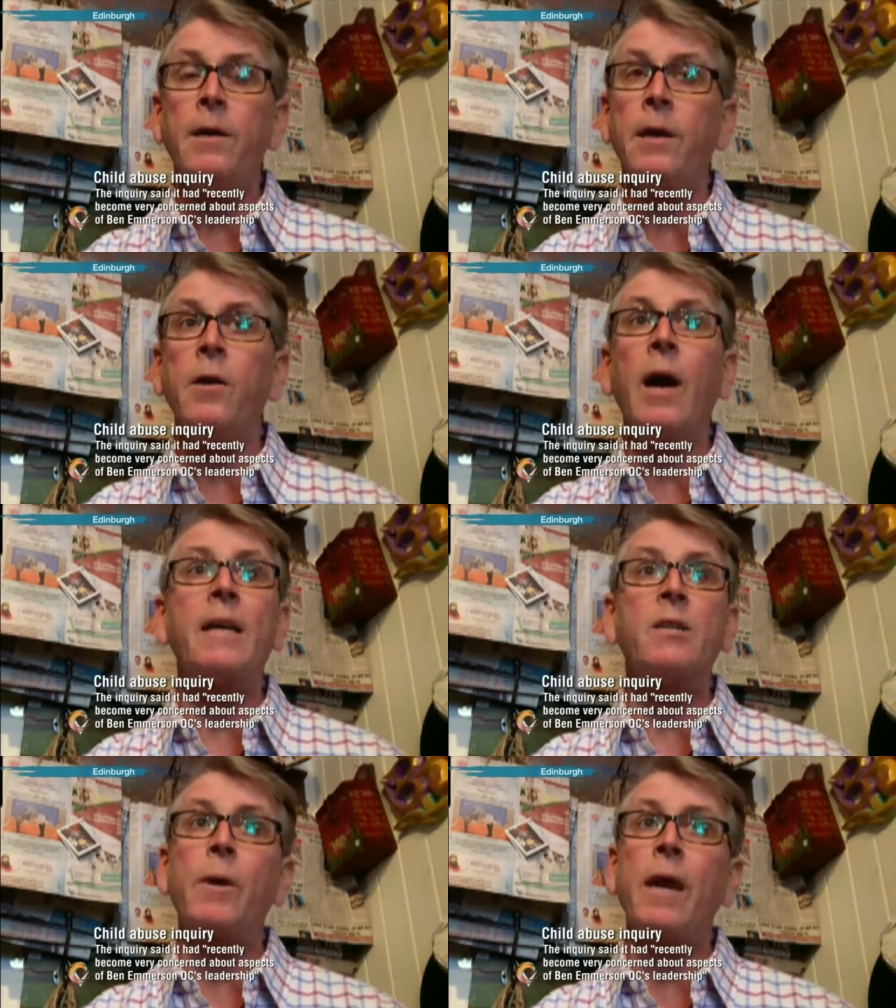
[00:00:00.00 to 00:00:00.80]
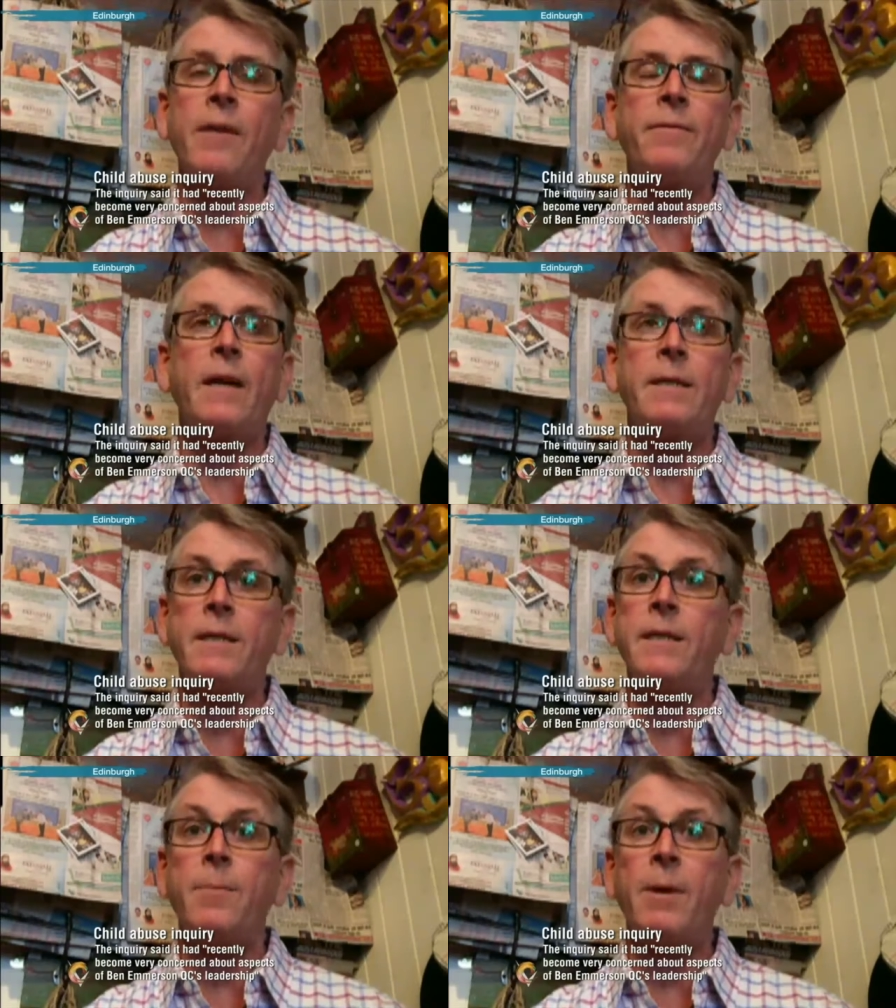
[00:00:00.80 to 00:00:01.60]
you know, as we have done
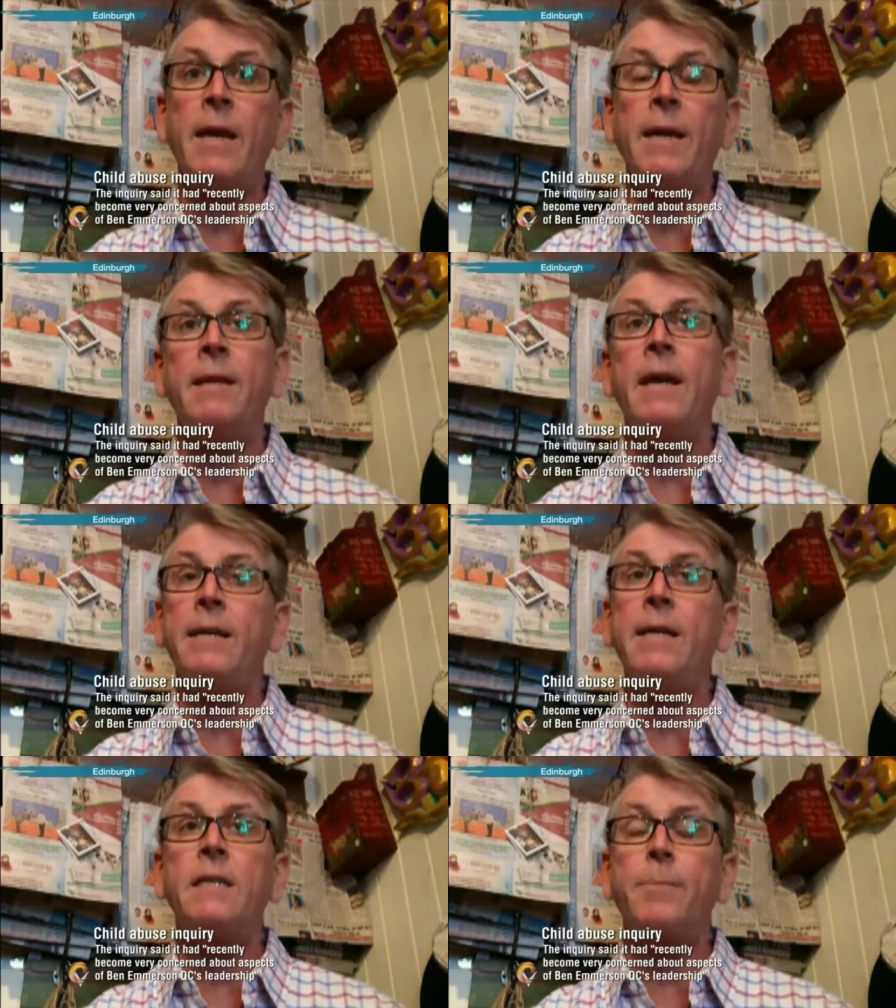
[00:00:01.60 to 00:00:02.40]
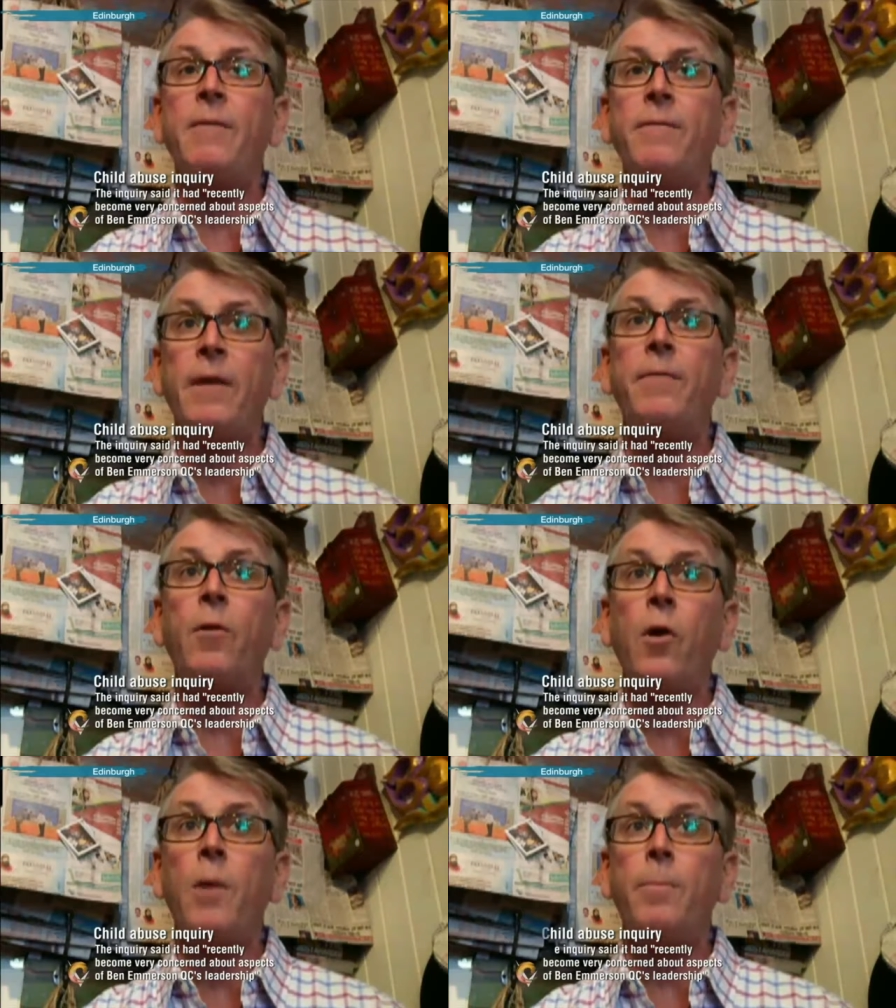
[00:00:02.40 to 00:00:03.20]
since the beginning, then it needs to be fit
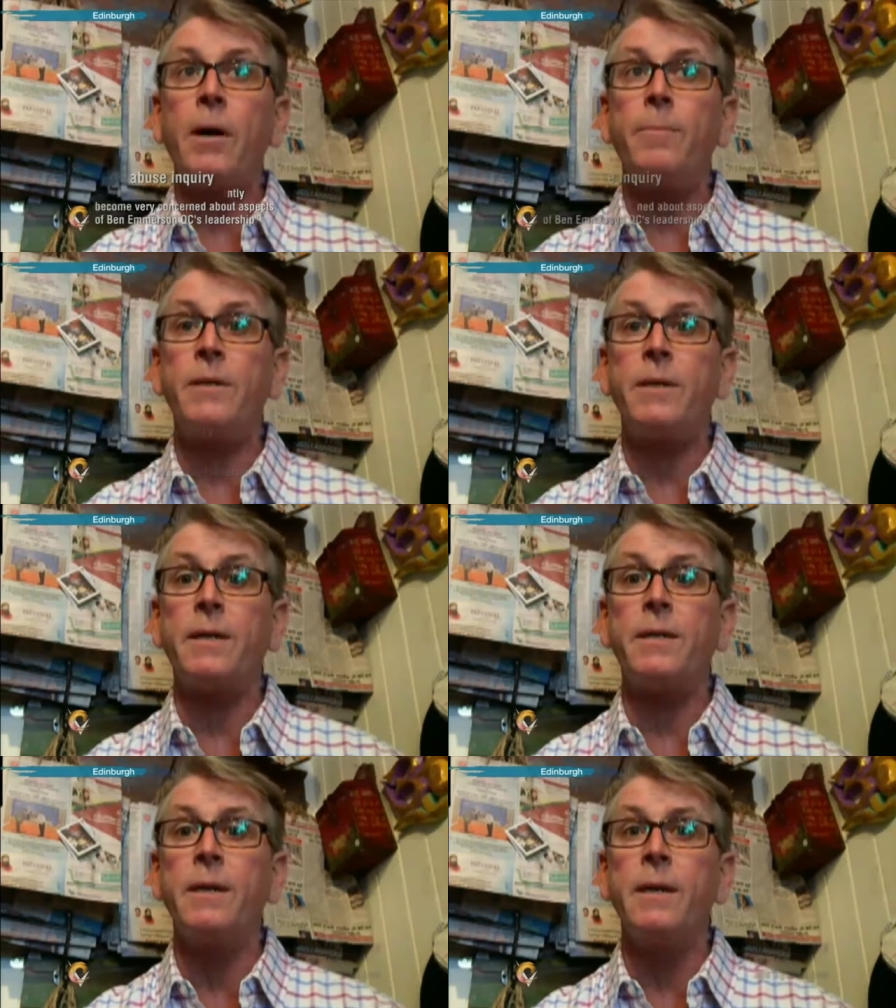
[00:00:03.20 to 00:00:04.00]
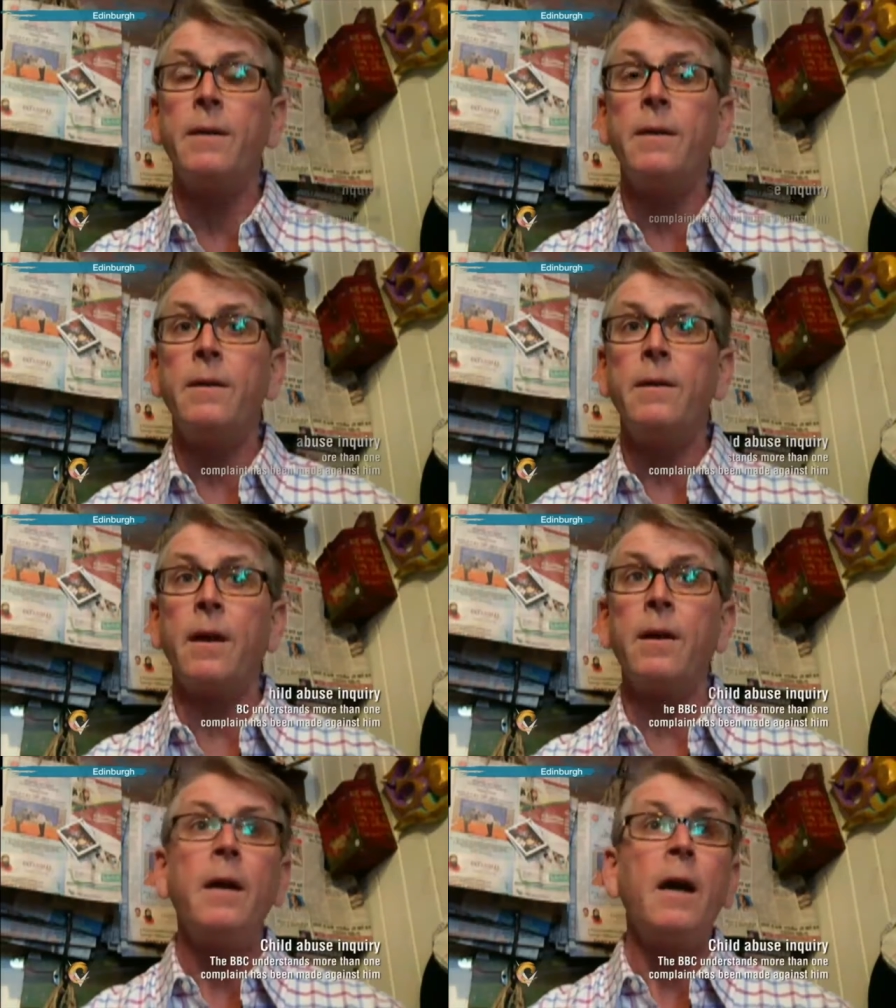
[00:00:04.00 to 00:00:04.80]
for our purposes. Mm. You
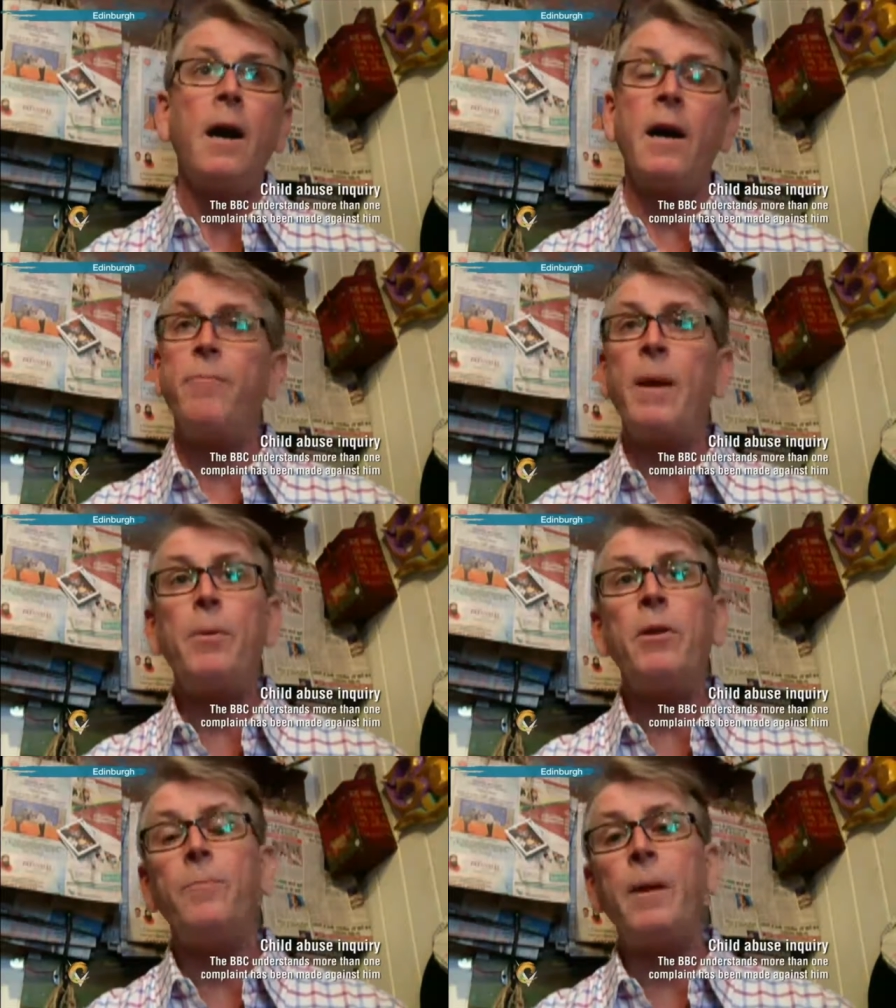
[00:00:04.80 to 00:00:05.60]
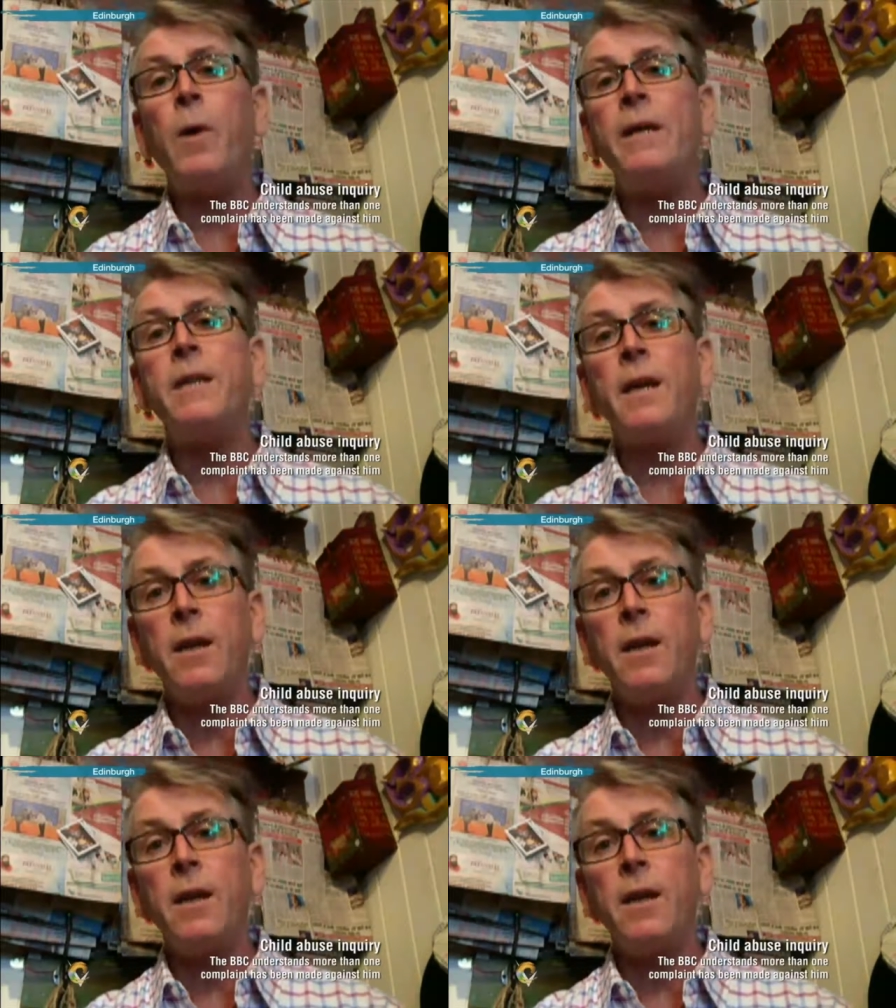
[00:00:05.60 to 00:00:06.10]
know, I have people who've been waiting a